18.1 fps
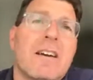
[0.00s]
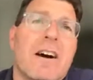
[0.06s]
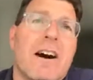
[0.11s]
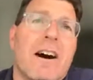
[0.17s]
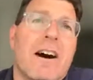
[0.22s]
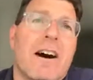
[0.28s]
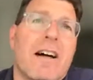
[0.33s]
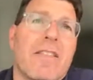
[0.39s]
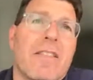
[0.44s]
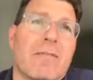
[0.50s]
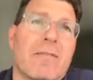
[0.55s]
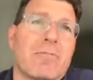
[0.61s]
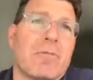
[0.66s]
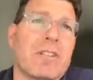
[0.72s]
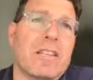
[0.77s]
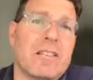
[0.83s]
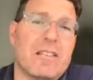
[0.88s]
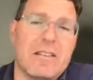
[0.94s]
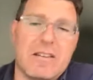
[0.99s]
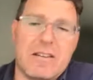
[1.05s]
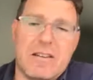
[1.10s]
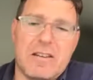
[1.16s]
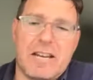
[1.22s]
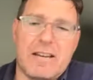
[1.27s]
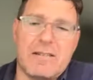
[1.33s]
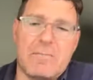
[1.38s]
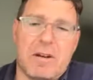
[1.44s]
that really didn't
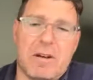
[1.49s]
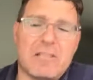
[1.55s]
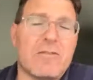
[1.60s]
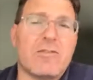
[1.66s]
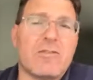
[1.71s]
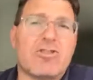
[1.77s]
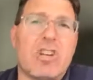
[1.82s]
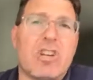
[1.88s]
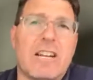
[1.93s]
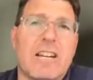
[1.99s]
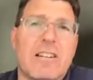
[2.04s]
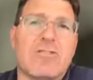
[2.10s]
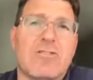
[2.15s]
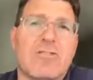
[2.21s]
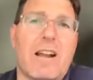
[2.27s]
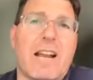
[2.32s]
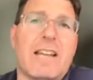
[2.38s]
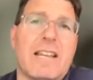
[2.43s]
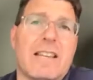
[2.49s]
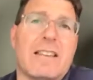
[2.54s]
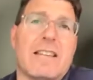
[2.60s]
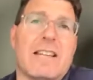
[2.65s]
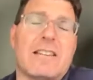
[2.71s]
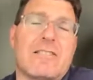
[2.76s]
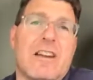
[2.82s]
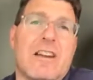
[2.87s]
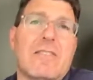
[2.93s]
need much of a change or
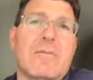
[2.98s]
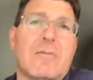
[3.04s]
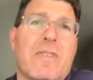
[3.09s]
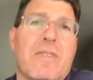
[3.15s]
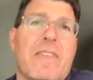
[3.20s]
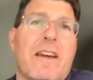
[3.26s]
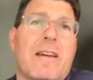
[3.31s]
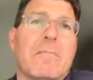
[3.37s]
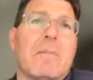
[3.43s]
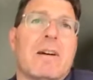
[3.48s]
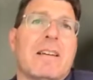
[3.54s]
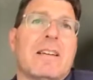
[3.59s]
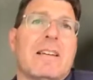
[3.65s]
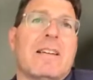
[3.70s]
anything done with them,